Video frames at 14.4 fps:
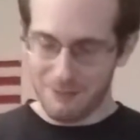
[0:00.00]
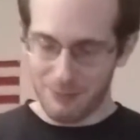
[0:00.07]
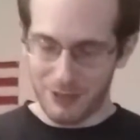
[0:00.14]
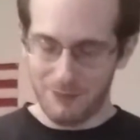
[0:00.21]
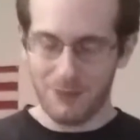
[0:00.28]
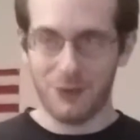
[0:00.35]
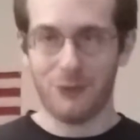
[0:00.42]

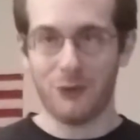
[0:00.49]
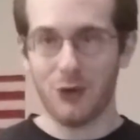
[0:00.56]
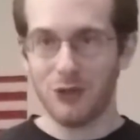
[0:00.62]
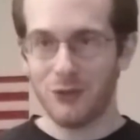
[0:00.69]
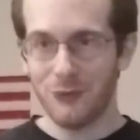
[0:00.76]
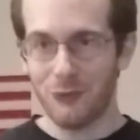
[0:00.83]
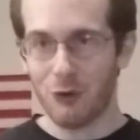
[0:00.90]
But
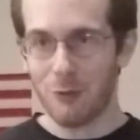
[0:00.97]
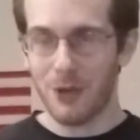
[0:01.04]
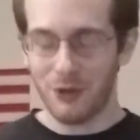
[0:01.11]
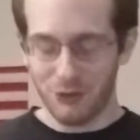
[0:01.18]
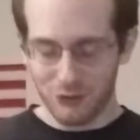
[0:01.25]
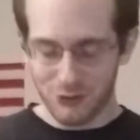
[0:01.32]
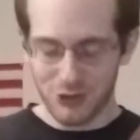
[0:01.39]
first and
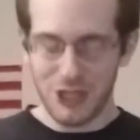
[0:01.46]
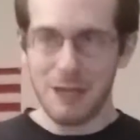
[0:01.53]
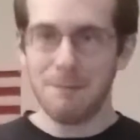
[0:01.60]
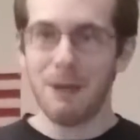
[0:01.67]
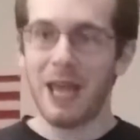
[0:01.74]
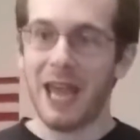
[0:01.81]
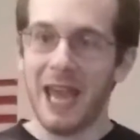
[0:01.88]
foremost,
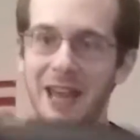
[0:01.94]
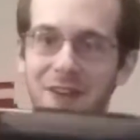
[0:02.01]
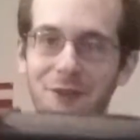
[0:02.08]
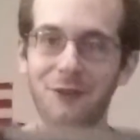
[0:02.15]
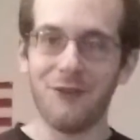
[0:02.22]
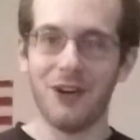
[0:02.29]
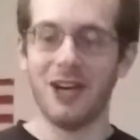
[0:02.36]
cheap and
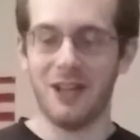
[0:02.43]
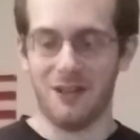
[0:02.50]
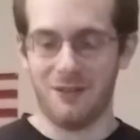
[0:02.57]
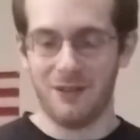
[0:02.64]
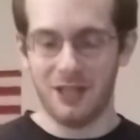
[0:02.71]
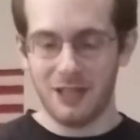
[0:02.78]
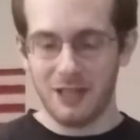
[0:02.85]
fun.